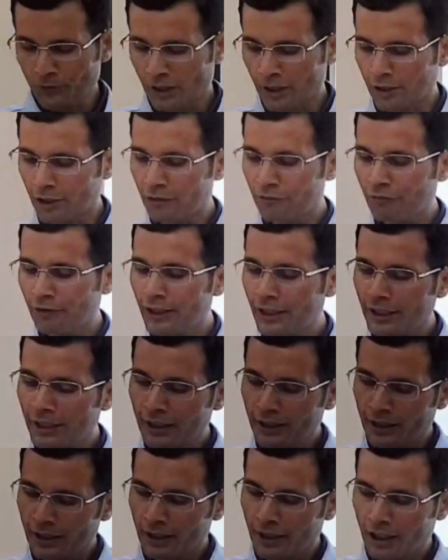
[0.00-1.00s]

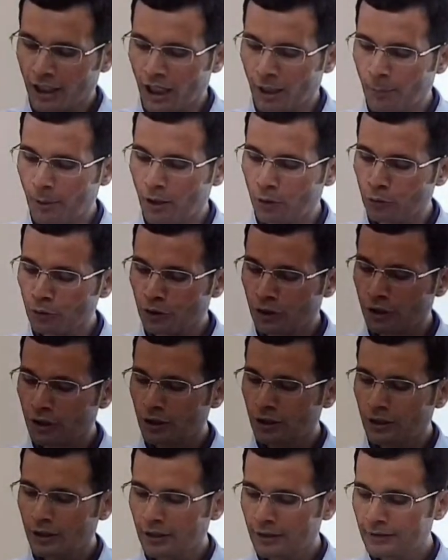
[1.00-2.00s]
Roughly about
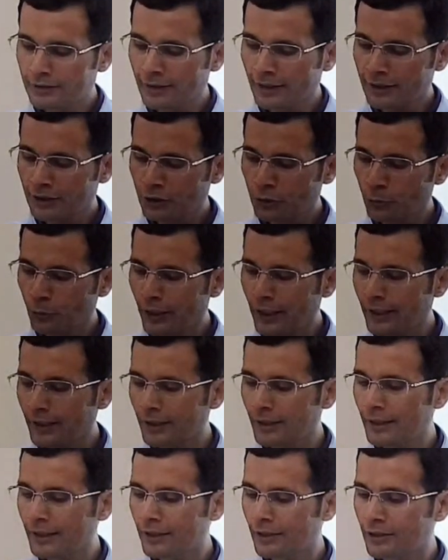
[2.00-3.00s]
6 to 8
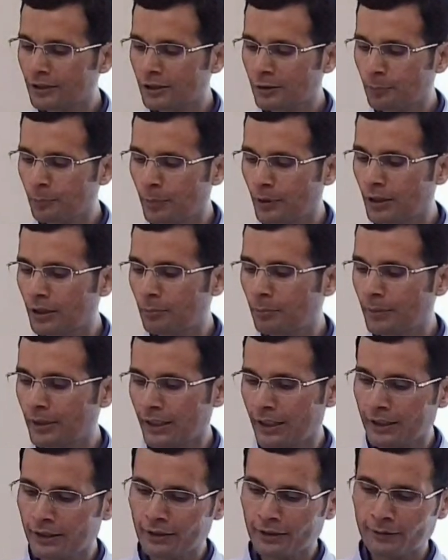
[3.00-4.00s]
liters per
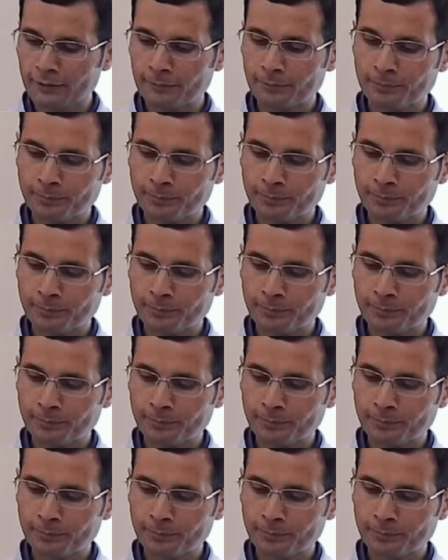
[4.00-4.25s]
minute.